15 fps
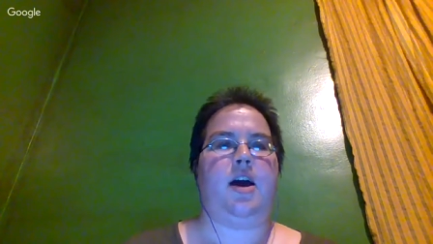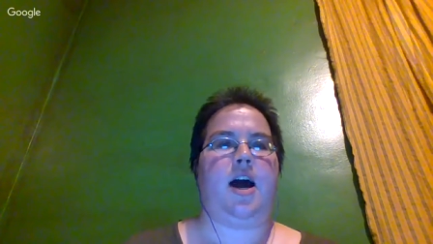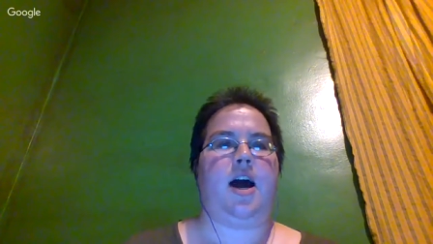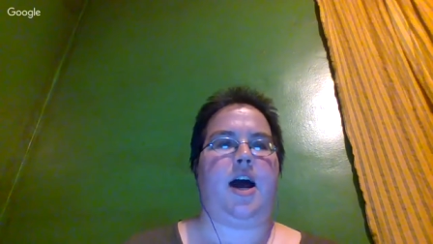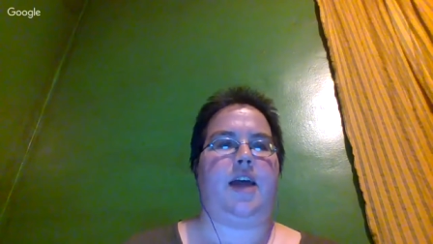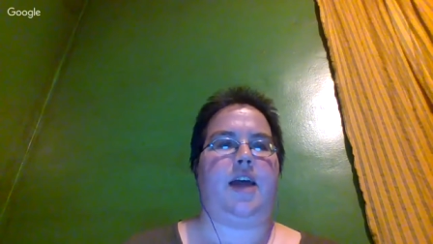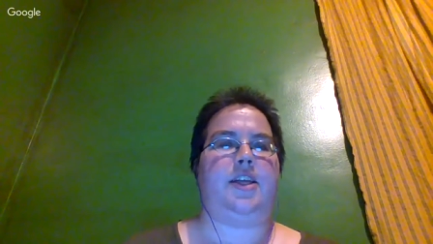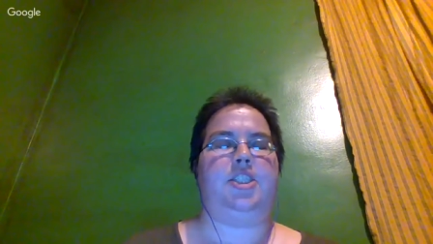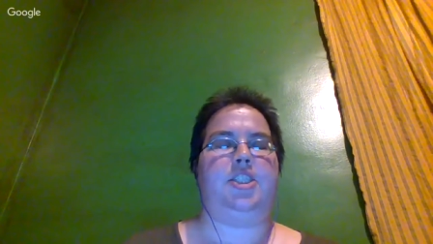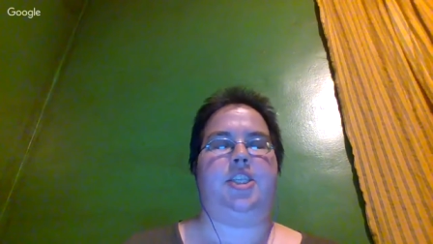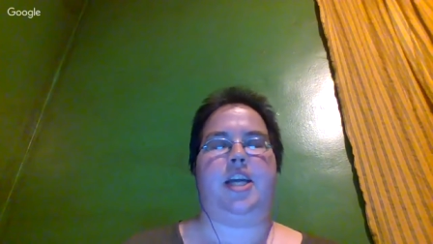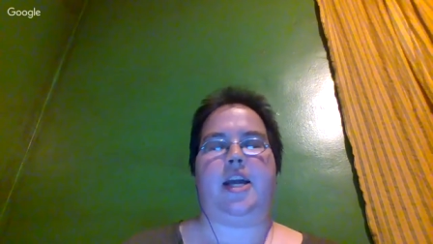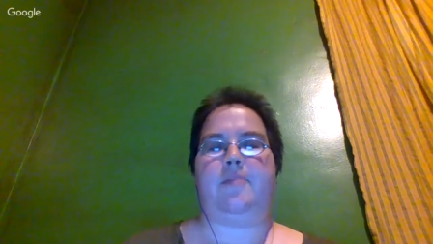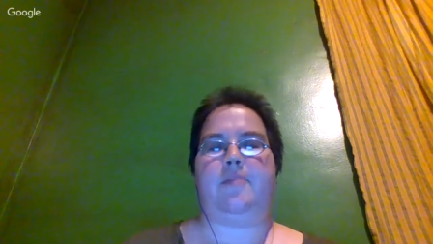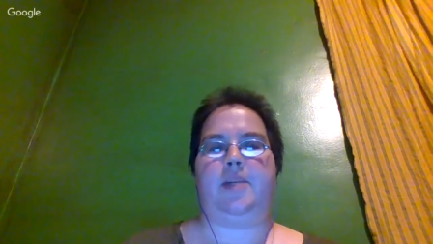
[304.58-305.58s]
I think she
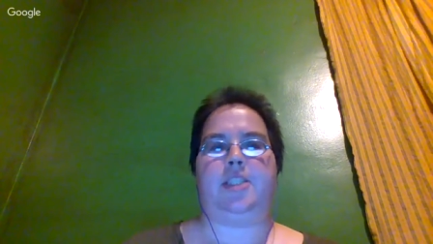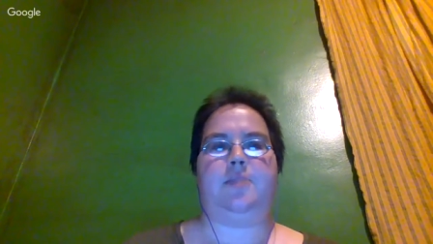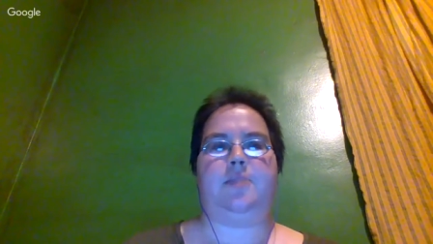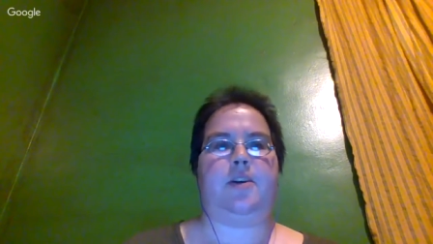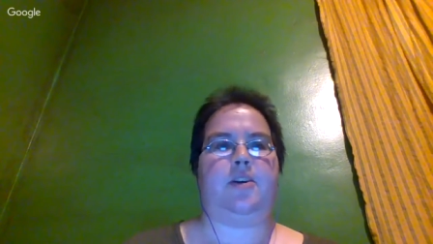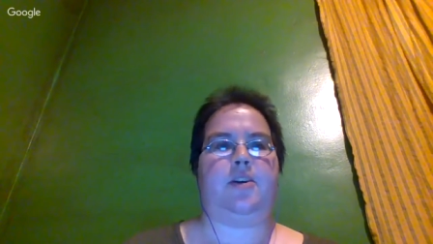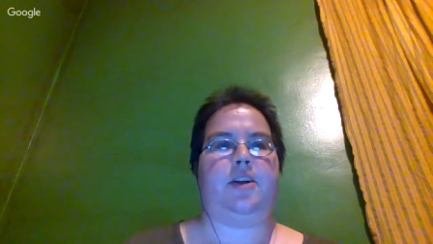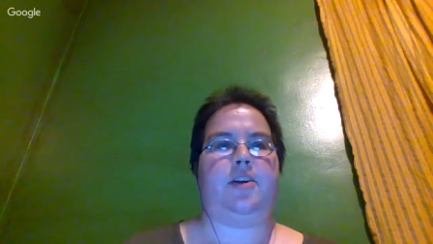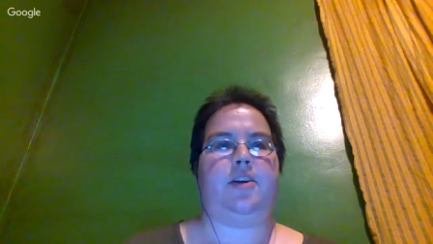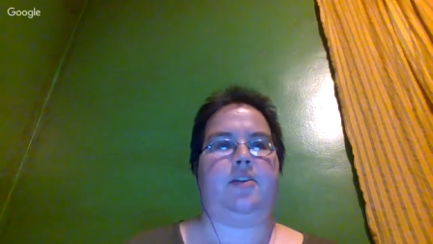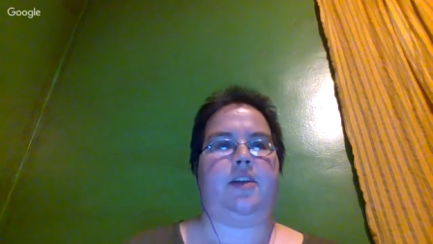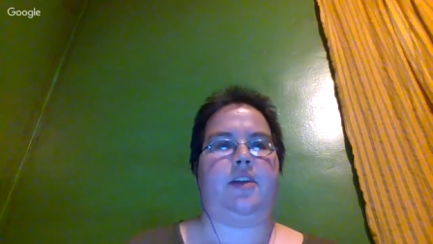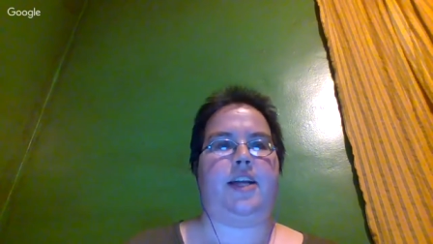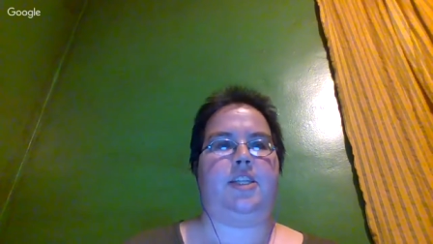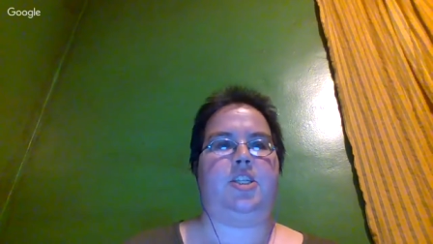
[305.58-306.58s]
had a much better year
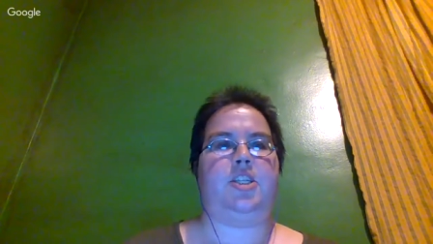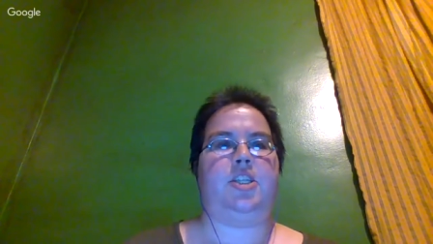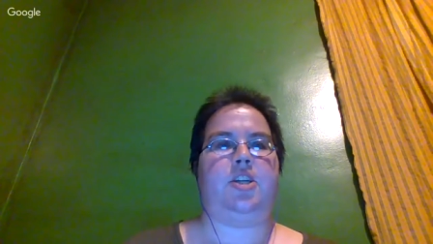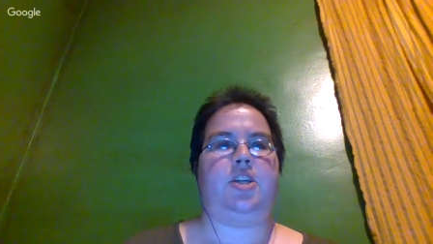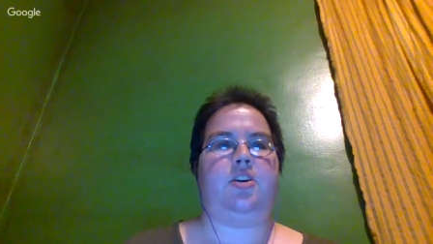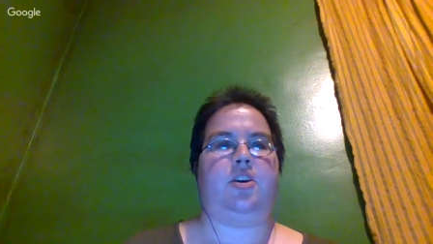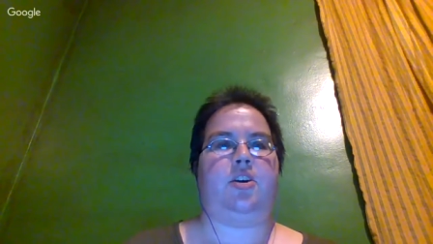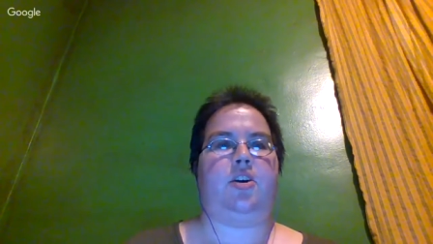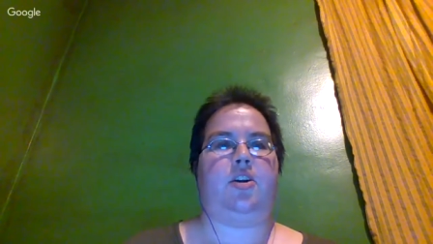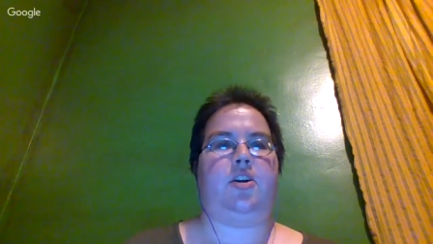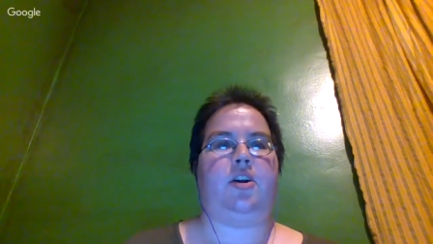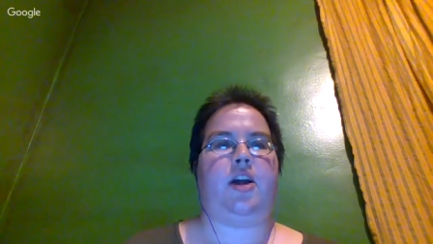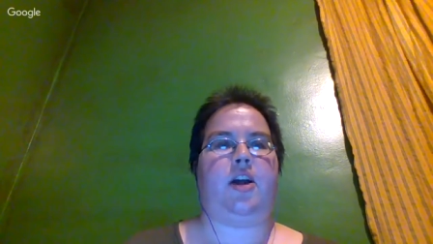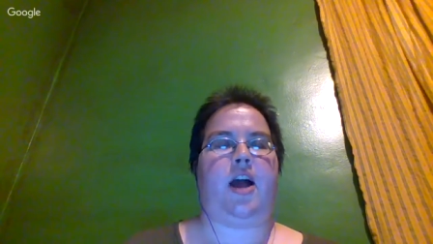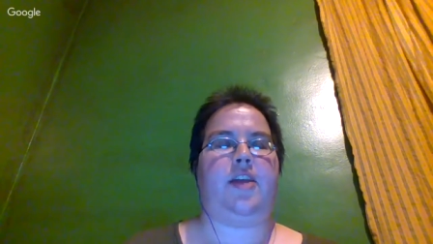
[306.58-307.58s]
last
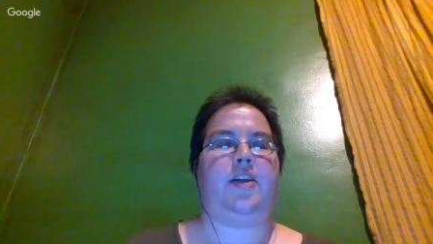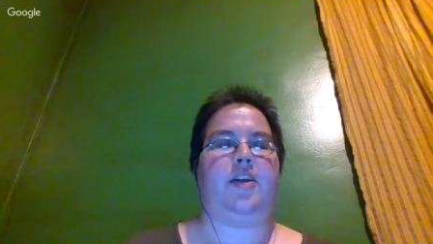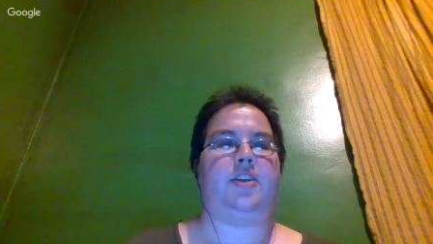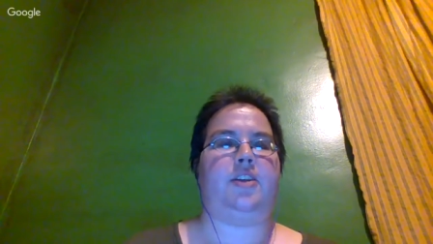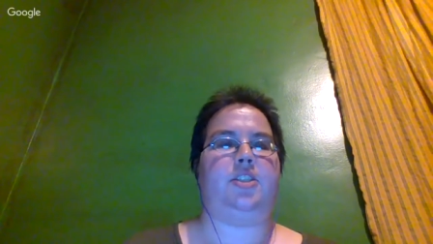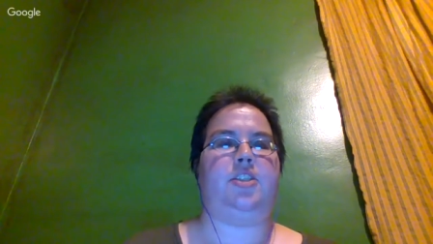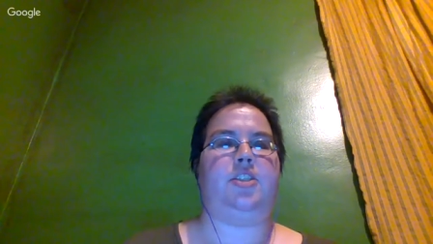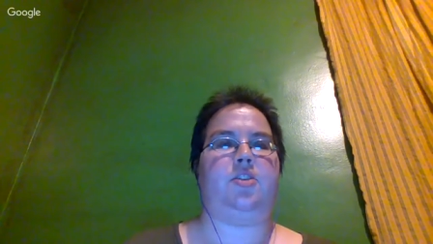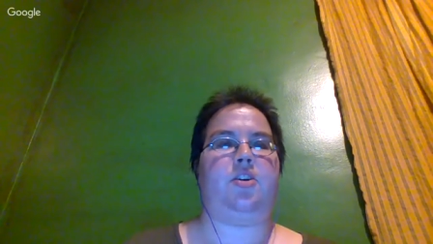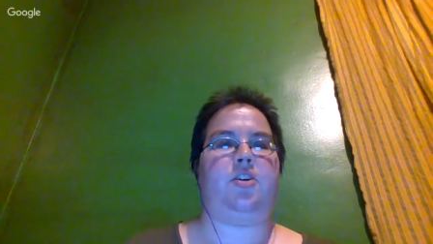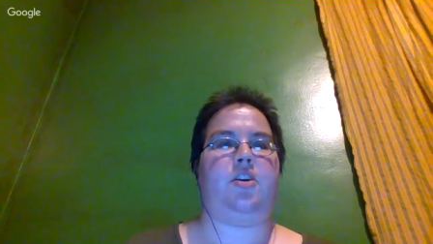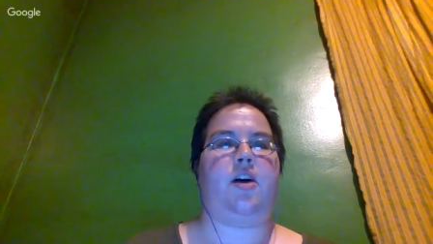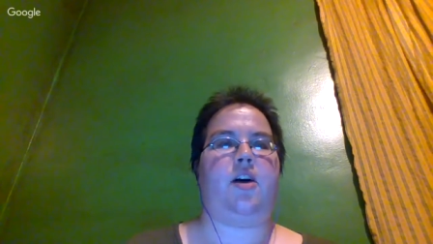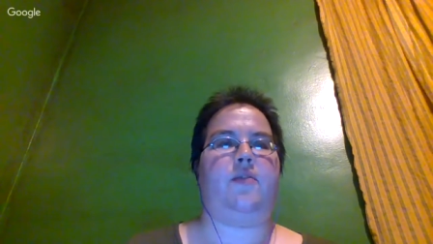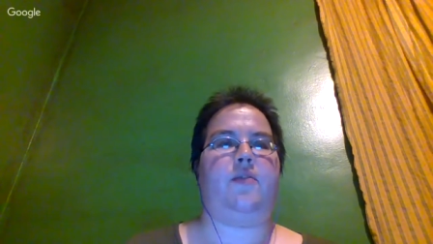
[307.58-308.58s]
year. I thought she
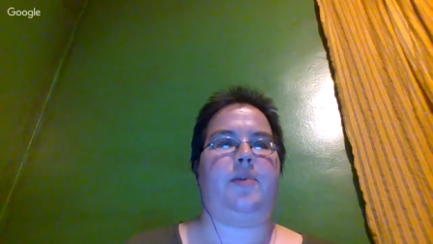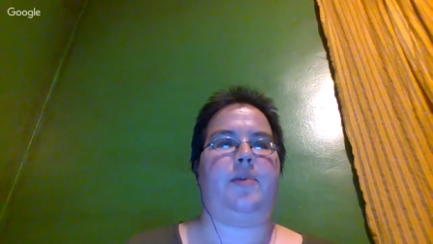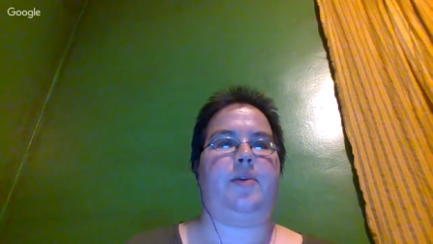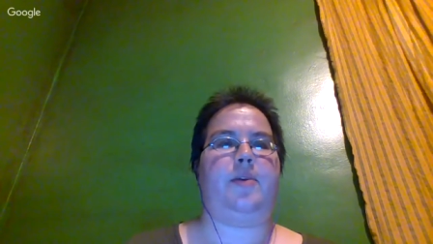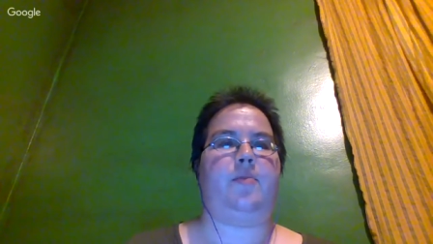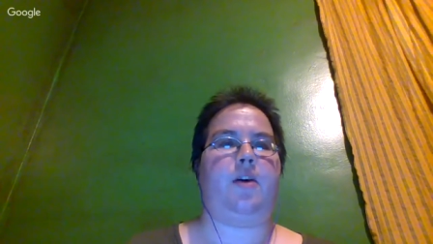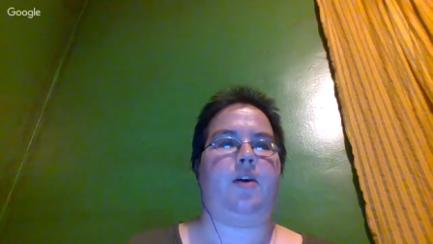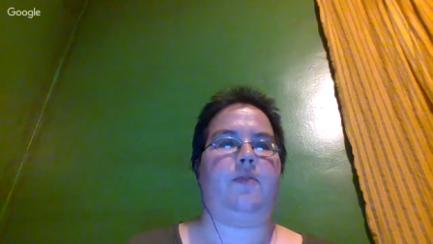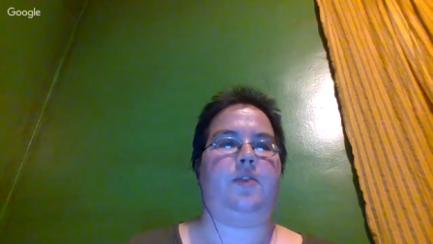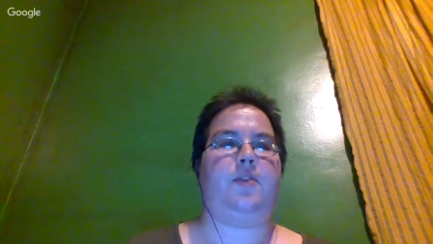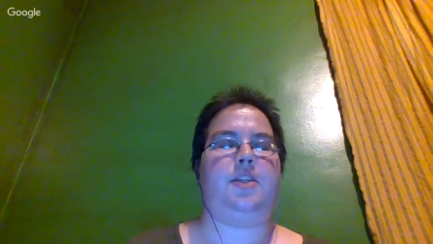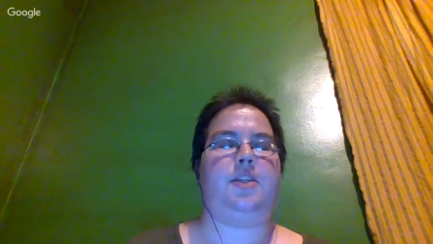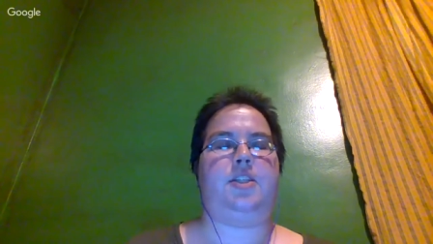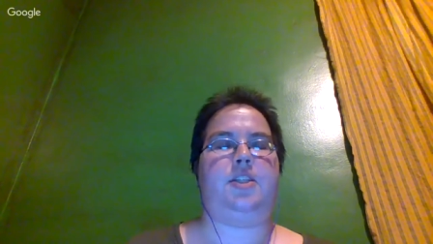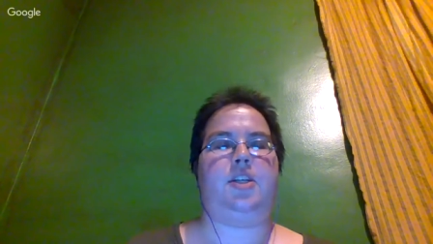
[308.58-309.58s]
started off a bit rough
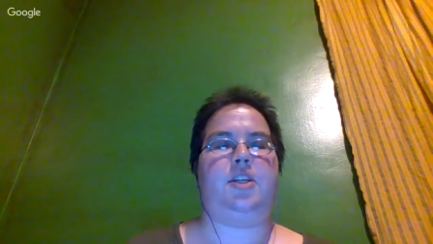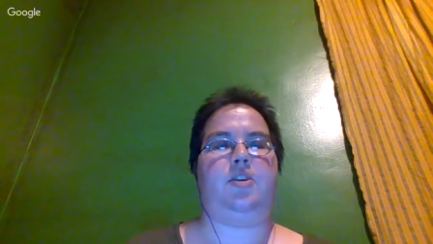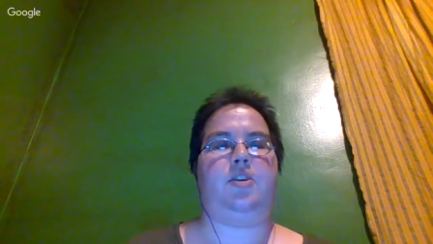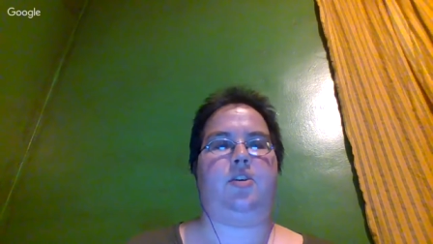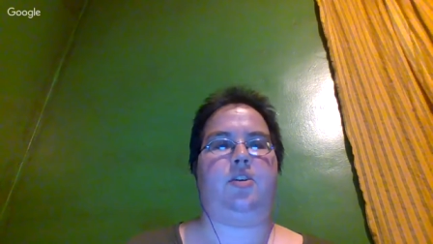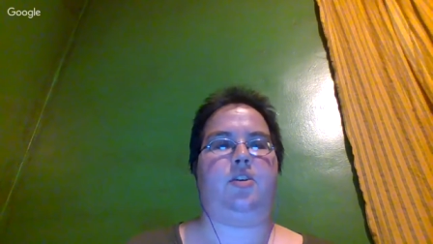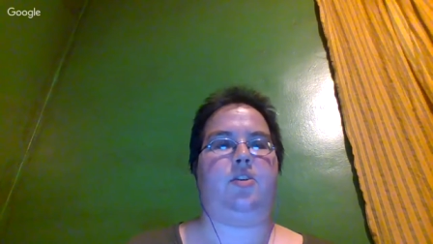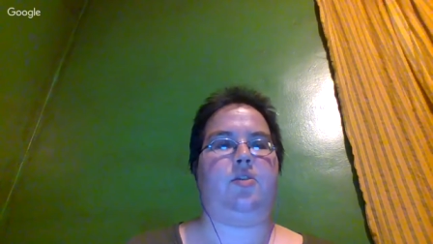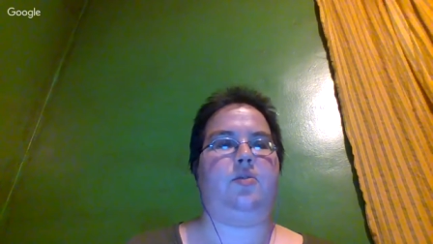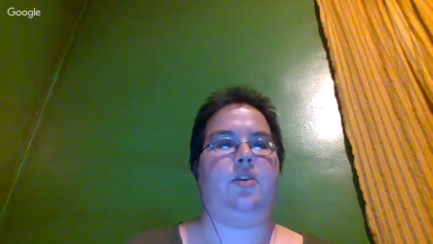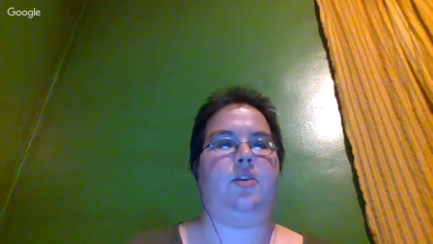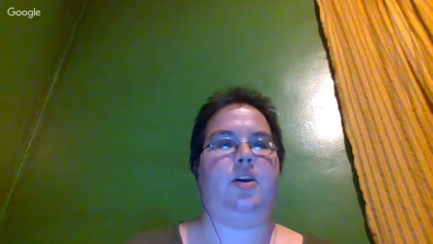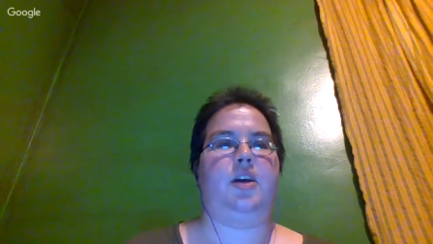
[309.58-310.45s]
this year.